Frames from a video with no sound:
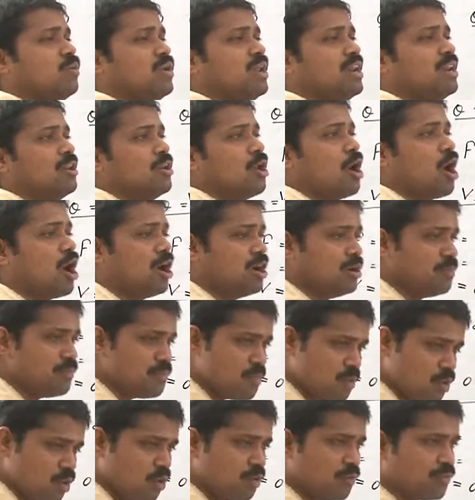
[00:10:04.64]
will
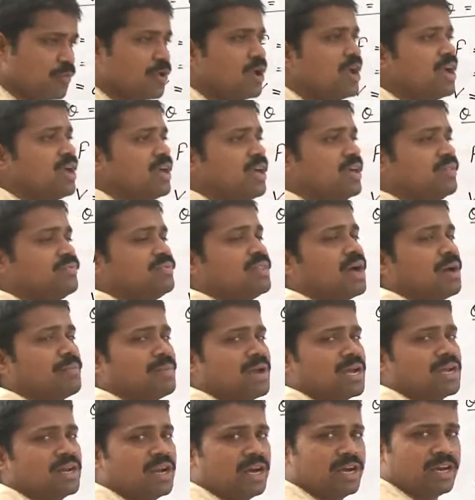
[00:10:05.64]
not move in the
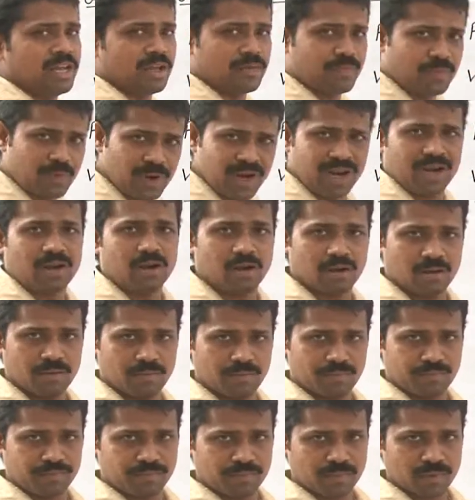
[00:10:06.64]
magnetic field.
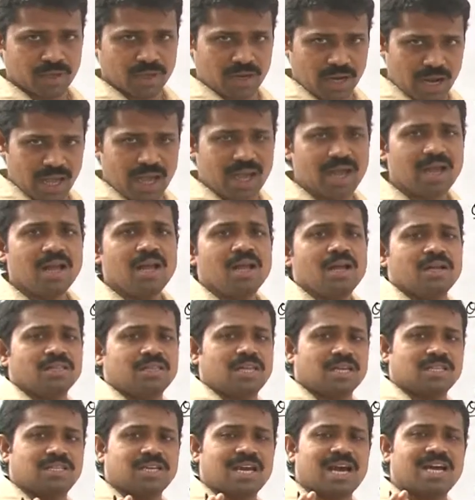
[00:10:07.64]
Clear?
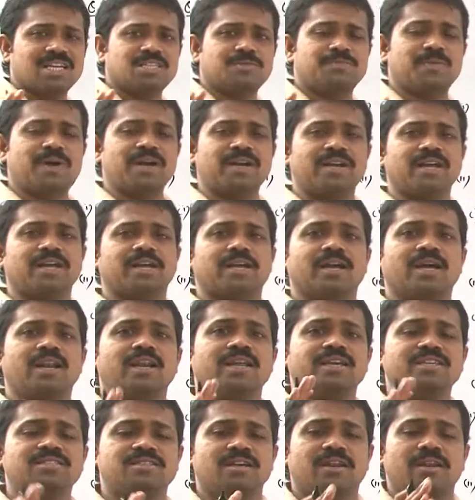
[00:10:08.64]
The charge
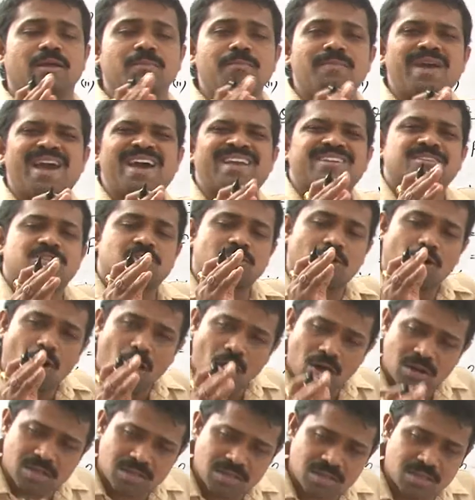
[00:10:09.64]
particle remains
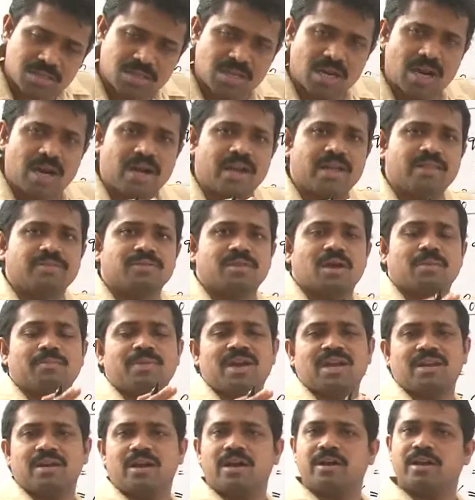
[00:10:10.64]
constant in the
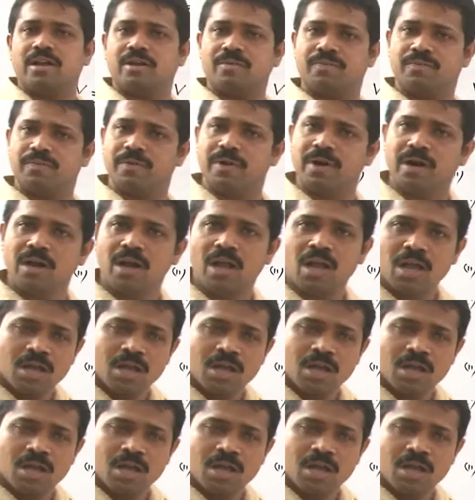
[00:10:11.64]
magnetic field.